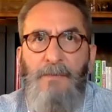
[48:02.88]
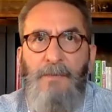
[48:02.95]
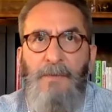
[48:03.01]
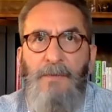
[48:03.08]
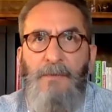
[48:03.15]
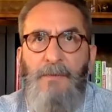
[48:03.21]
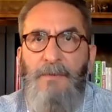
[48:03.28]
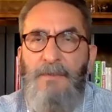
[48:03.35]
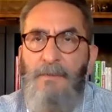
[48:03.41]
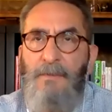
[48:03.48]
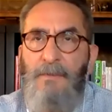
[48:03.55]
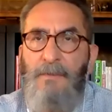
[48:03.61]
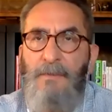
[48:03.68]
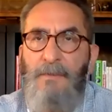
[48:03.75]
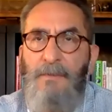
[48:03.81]
whether it's a
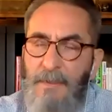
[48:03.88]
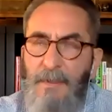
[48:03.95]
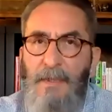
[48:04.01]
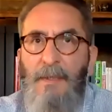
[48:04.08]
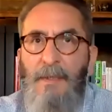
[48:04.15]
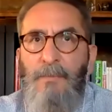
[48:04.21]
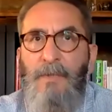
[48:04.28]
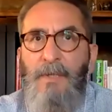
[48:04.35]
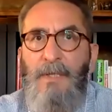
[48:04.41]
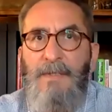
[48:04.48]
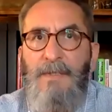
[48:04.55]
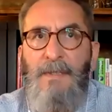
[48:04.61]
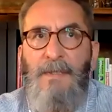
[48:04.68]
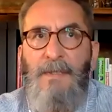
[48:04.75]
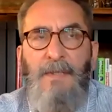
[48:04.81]
religious
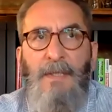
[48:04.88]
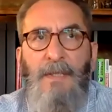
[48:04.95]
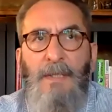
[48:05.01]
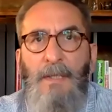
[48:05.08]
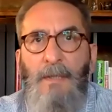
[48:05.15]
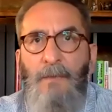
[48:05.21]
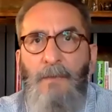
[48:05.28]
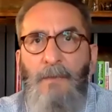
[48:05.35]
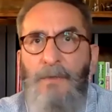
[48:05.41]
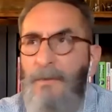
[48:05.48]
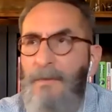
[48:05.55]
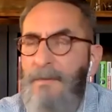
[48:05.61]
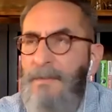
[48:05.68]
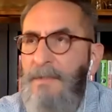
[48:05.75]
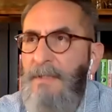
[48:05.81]
process, whether
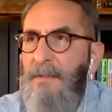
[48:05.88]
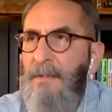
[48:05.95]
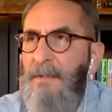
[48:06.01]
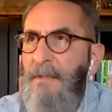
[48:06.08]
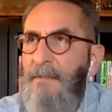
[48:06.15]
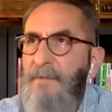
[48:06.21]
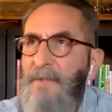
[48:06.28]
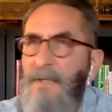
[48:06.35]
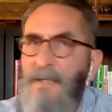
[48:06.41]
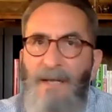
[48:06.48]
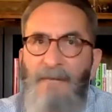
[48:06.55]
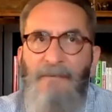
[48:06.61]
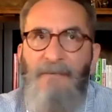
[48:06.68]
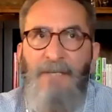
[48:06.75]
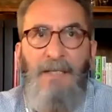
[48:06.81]
you seek it
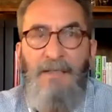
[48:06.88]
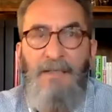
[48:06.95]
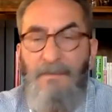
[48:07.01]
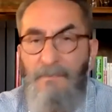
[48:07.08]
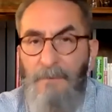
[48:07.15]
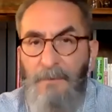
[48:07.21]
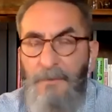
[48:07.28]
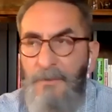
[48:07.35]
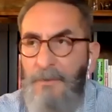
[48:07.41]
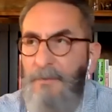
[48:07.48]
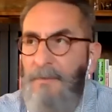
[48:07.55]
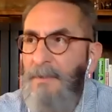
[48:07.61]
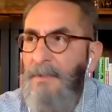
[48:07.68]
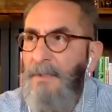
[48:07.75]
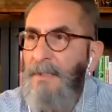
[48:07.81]
philosophically as a virtue,
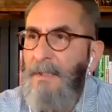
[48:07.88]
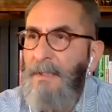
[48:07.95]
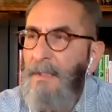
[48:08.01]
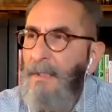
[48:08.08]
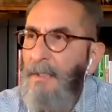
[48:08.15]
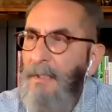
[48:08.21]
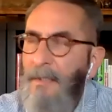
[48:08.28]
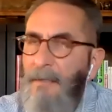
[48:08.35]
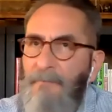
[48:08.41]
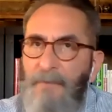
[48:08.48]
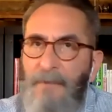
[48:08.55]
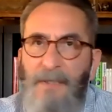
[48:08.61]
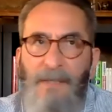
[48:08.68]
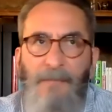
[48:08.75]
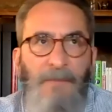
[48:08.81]

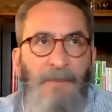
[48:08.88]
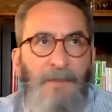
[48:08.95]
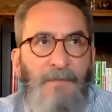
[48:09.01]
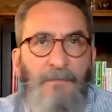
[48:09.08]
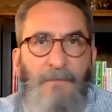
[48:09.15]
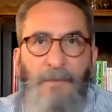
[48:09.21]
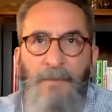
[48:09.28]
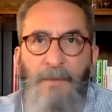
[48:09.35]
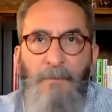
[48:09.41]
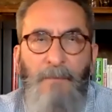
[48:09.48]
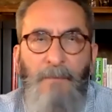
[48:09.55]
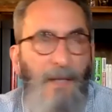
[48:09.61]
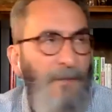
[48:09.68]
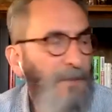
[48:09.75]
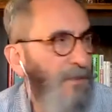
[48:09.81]
forgiveness from the
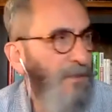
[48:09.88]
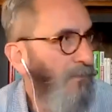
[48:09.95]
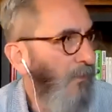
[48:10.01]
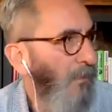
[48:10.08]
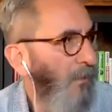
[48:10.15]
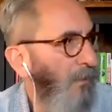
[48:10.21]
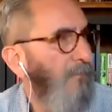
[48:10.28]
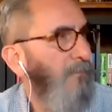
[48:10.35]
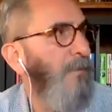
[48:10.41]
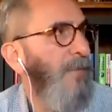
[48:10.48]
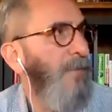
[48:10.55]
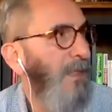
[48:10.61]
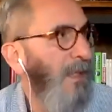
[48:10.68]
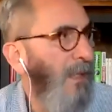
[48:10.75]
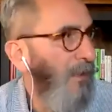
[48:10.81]
mildest form, from
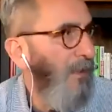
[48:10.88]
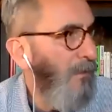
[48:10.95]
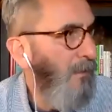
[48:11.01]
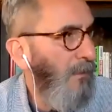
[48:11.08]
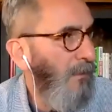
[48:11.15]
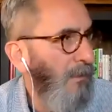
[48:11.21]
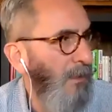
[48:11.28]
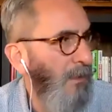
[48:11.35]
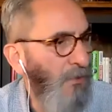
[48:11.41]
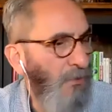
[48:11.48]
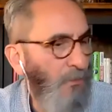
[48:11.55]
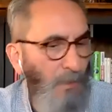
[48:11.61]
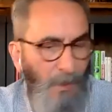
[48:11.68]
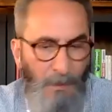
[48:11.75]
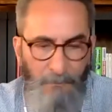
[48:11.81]
the guy that cut
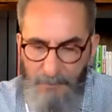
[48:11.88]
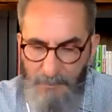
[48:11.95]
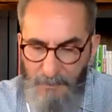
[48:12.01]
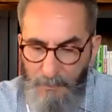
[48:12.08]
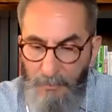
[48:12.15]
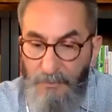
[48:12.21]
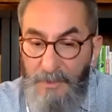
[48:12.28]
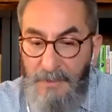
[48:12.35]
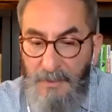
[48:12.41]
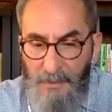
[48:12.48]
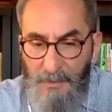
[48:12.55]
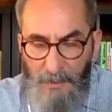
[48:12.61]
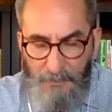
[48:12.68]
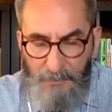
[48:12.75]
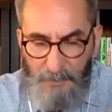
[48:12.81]
you off to the barista that
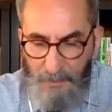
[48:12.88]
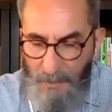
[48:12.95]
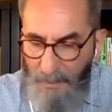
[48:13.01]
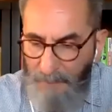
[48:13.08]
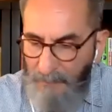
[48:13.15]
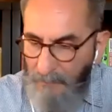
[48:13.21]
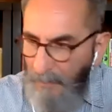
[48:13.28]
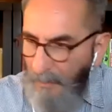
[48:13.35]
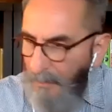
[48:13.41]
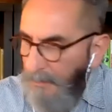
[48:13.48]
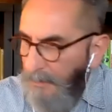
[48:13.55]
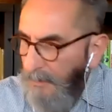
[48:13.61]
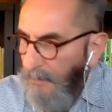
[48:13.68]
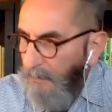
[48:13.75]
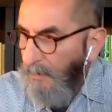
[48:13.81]
got your coffee wrong
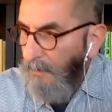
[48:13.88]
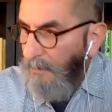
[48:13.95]
to a